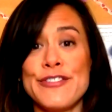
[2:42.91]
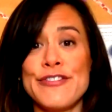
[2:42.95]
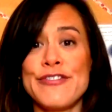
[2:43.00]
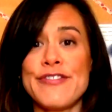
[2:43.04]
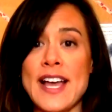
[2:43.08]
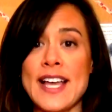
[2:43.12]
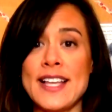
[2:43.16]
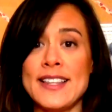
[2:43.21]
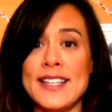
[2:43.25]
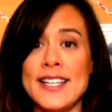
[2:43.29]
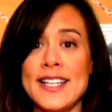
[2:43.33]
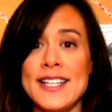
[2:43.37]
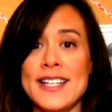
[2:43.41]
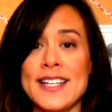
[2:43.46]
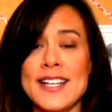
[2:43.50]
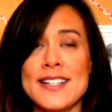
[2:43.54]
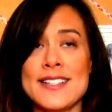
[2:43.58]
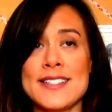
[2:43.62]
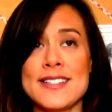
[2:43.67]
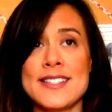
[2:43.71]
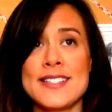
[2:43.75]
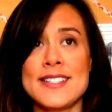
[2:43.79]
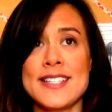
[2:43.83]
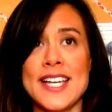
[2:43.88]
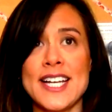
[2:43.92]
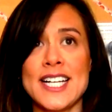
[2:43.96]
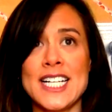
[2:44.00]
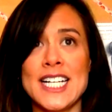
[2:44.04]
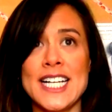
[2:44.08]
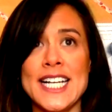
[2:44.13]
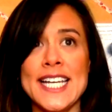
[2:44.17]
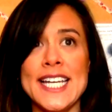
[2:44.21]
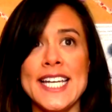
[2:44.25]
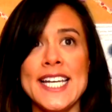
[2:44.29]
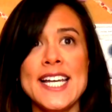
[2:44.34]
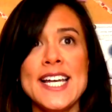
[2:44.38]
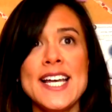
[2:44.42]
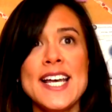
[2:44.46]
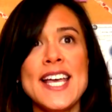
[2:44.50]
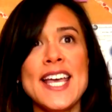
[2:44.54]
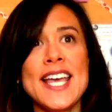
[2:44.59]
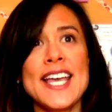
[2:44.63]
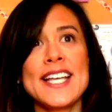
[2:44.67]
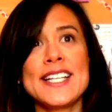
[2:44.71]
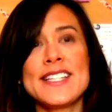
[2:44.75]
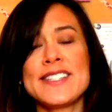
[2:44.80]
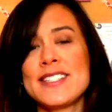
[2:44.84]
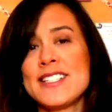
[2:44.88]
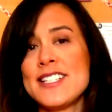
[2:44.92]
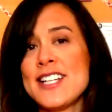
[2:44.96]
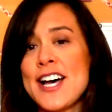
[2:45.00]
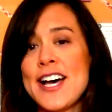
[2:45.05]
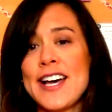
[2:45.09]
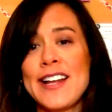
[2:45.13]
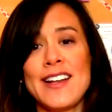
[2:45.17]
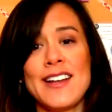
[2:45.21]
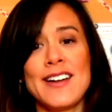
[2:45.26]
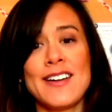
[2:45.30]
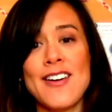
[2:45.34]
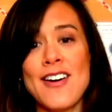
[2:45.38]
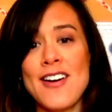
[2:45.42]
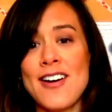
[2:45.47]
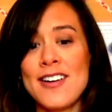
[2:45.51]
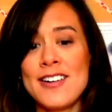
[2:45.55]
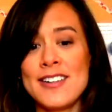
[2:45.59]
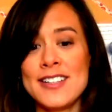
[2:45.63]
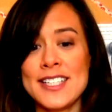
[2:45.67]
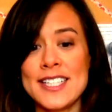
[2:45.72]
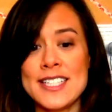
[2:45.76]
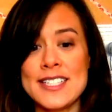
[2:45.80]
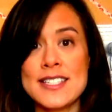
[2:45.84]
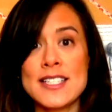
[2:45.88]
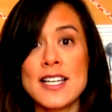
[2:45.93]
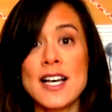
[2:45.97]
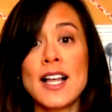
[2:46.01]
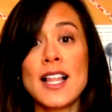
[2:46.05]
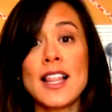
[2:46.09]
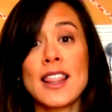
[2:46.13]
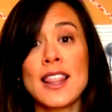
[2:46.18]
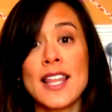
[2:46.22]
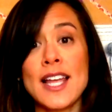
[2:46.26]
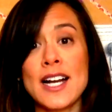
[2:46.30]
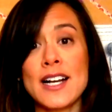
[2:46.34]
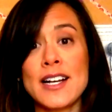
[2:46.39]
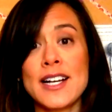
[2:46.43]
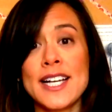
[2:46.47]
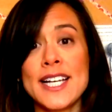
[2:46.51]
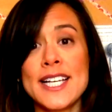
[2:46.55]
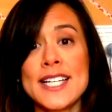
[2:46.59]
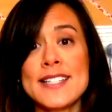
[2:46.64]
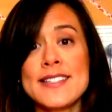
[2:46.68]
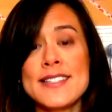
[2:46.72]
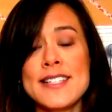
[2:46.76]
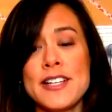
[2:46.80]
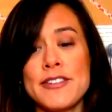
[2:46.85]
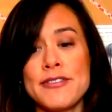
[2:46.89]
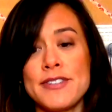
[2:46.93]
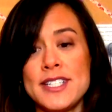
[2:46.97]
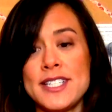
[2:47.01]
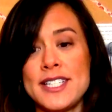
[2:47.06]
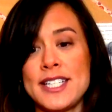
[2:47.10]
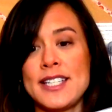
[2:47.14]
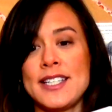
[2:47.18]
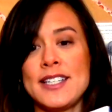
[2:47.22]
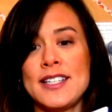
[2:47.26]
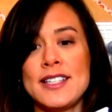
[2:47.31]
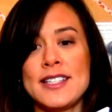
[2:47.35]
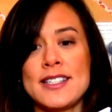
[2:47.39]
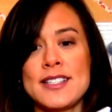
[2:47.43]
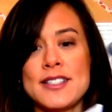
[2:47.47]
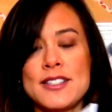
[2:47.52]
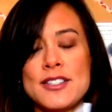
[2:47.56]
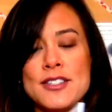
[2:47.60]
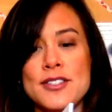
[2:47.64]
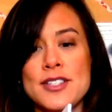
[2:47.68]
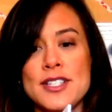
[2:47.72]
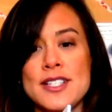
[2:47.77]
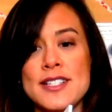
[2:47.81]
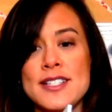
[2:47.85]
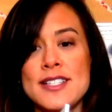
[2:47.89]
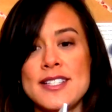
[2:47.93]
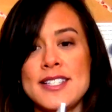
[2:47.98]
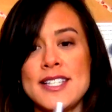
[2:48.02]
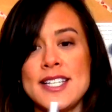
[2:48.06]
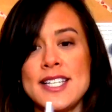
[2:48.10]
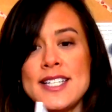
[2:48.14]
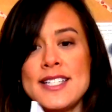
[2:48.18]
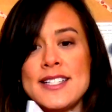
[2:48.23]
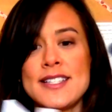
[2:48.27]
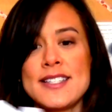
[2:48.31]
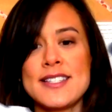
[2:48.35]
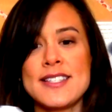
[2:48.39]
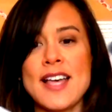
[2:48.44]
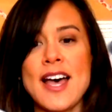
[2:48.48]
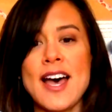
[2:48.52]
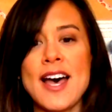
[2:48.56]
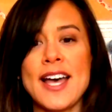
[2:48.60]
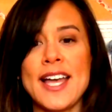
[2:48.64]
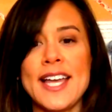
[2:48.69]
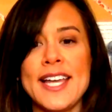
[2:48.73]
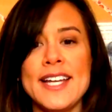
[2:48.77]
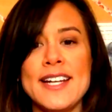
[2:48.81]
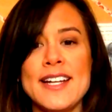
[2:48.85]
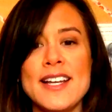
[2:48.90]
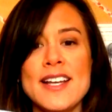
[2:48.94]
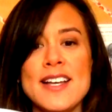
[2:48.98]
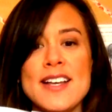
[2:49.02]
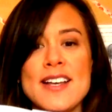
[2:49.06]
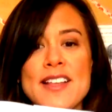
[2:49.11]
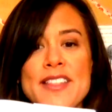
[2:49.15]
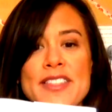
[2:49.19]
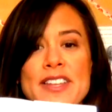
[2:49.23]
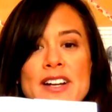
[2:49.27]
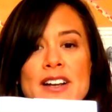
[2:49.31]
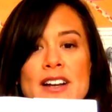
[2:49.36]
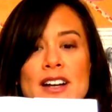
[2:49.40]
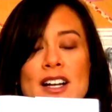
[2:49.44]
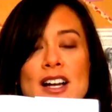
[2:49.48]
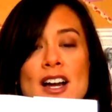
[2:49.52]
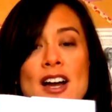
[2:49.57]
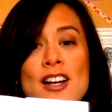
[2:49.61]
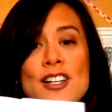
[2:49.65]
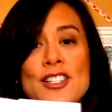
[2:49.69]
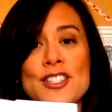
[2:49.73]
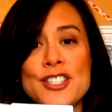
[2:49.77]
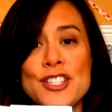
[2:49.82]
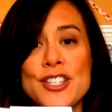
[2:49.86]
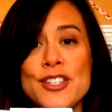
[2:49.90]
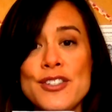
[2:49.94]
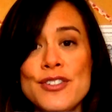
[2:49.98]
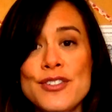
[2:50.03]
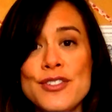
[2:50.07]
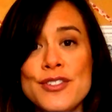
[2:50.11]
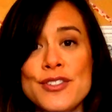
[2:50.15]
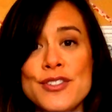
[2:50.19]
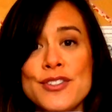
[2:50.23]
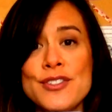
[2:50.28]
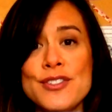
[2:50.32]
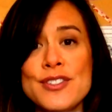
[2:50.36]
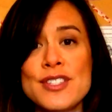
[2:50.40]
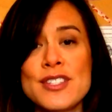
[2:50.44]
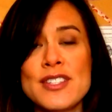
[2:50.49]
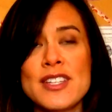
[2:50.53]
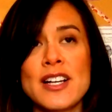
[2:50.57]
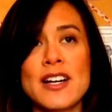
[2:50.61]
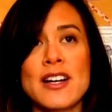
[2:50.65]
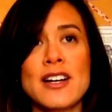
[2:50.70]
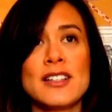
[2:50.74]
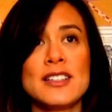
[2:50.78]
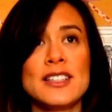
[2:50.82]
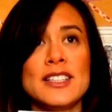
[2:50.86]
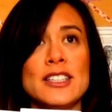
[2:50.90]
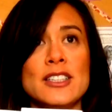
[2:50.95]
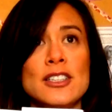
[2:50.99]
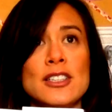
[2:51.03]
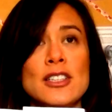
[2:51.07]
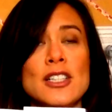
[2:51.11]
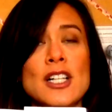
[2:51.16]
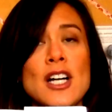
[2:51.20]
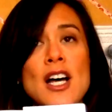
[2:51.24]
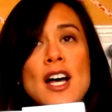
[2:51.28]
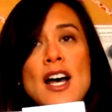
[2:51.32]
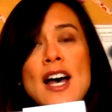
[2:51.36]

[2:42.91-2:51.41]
violent and scary, it's not at all. It's hilarious and ridiculous. You can see inside there are cartoons, there are little